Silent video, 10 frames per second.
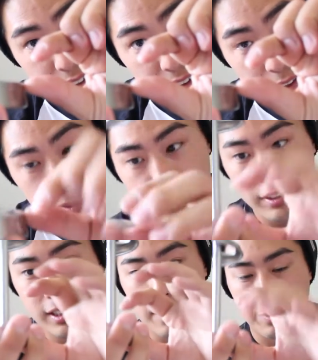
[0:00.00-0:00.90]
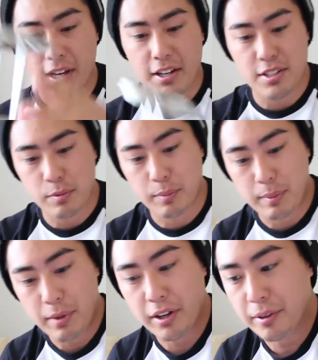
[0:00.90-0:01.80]
lip catch, it would have
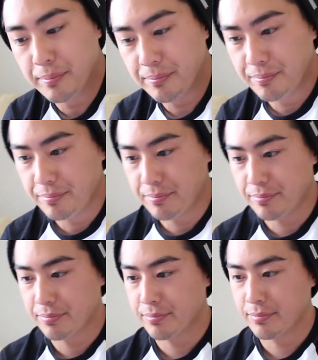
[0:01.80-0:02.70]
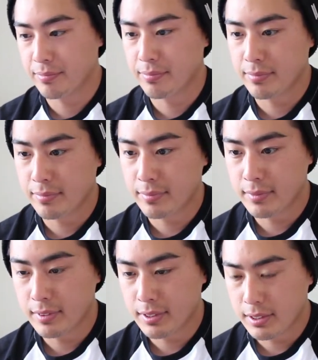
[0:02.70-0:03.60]
been better. Yeah, all right.
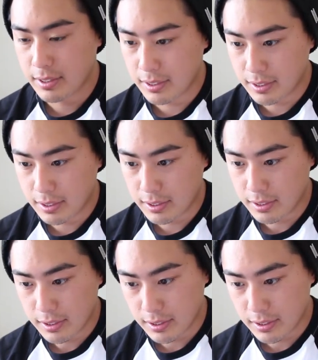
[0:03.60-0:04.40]
You did.